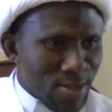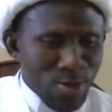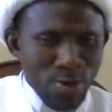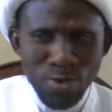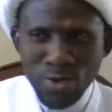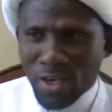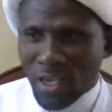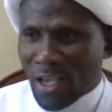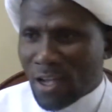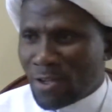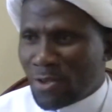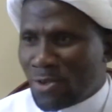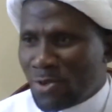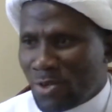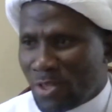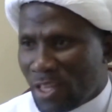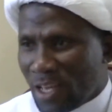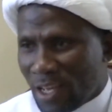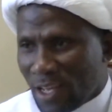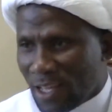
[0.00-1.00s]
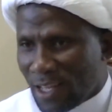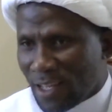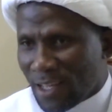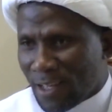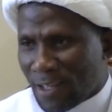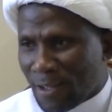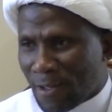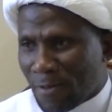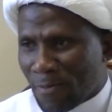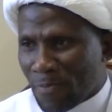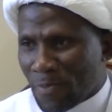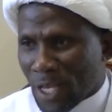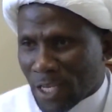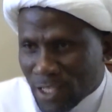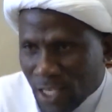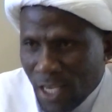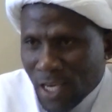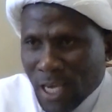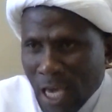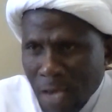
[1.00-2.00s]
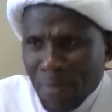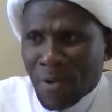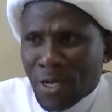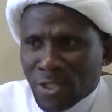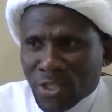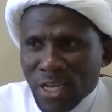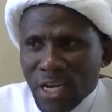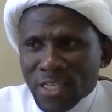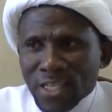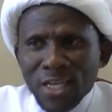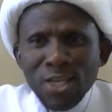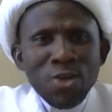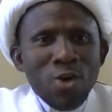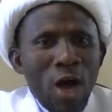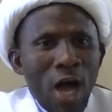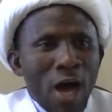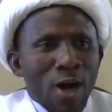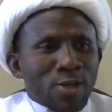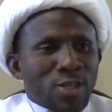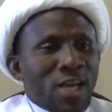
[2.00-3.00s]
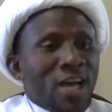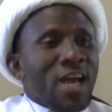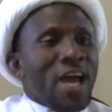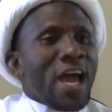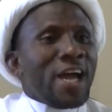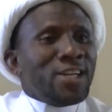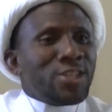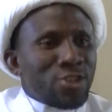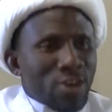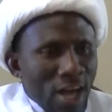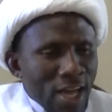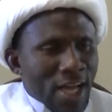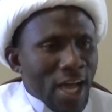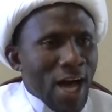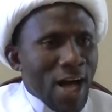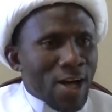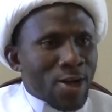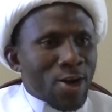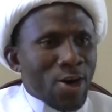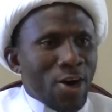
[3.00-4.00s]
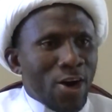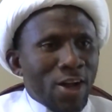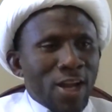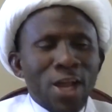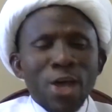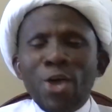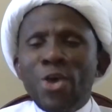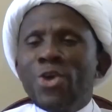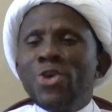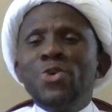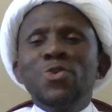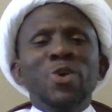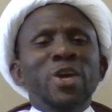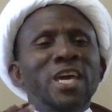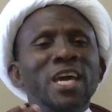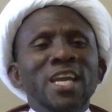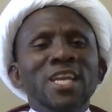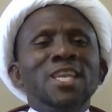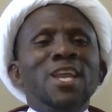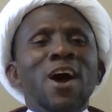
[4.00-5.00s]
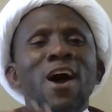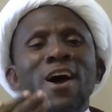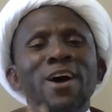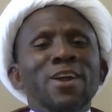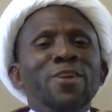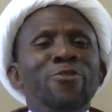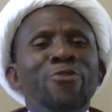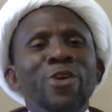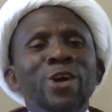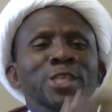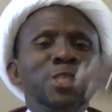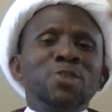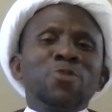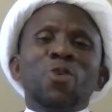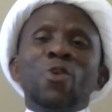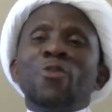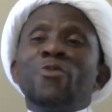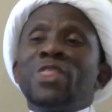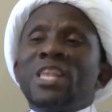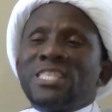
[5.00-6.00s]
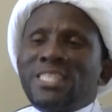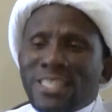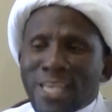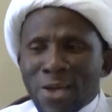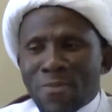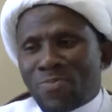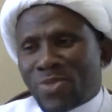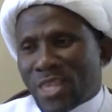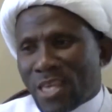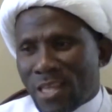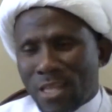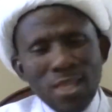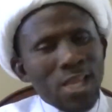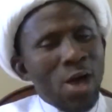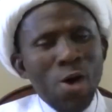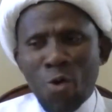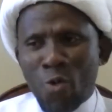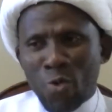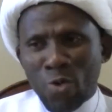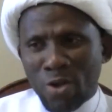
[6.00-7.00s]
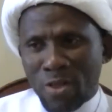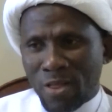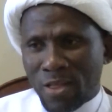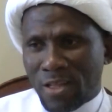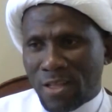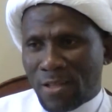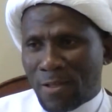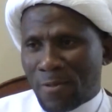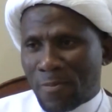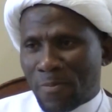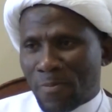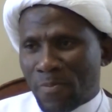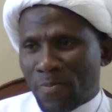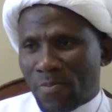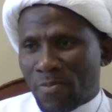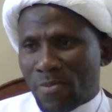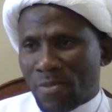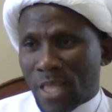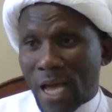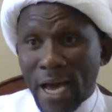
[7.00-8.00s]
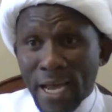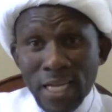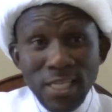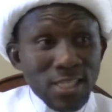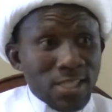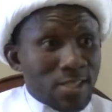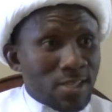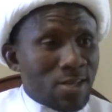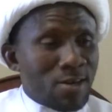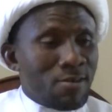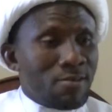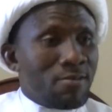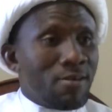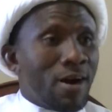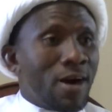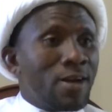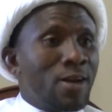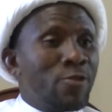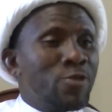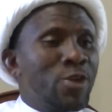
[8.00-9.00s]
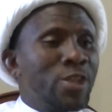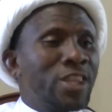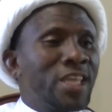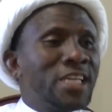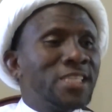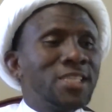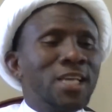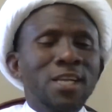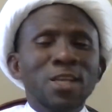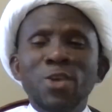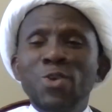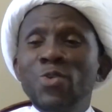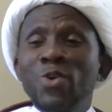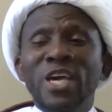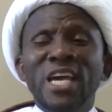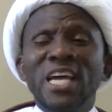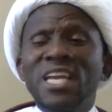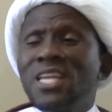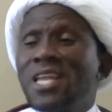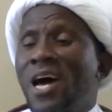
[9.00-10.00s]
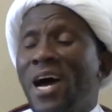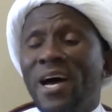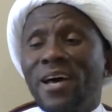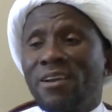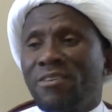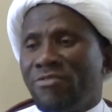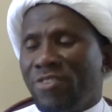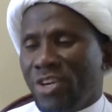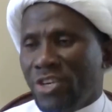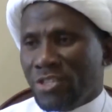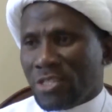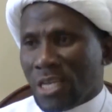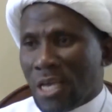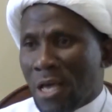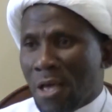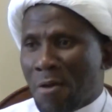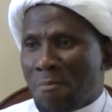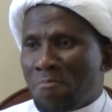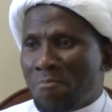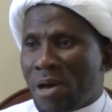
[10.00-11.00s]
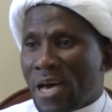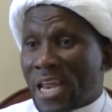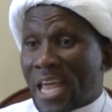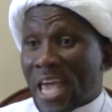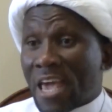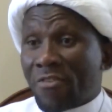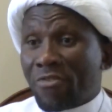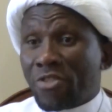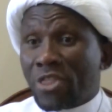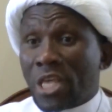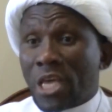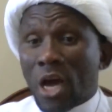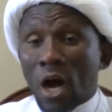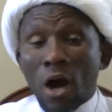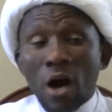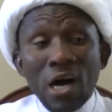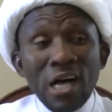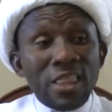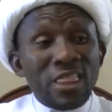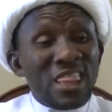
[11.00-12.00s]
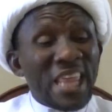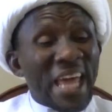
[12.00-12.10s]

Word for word: No, you can't do that. Yes, he came inside in your house and drank alcohol. You cannot revenge of the same thing. No. That is one of the things that you cannot revenge. But if there are